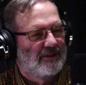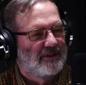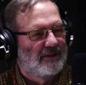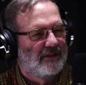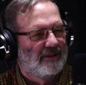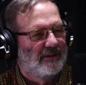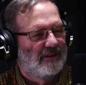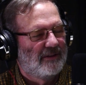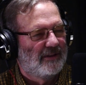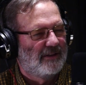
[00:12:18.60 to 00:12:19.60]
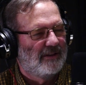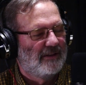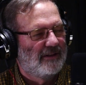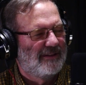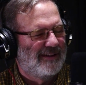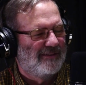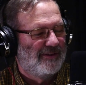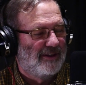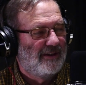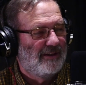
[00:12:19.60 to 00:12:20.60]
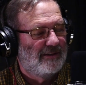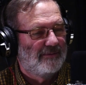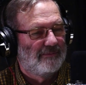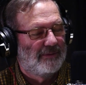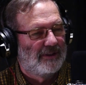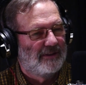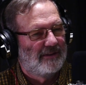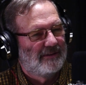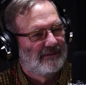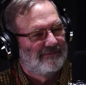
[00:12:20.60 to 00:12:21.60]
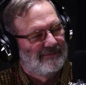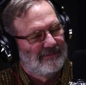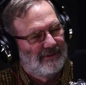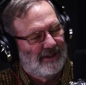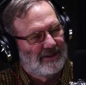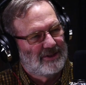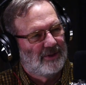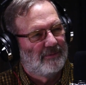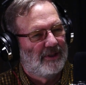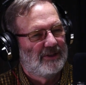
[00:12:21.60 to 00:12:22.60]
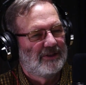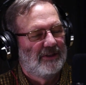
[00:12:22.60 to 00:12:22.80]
and I've done it, but not so much.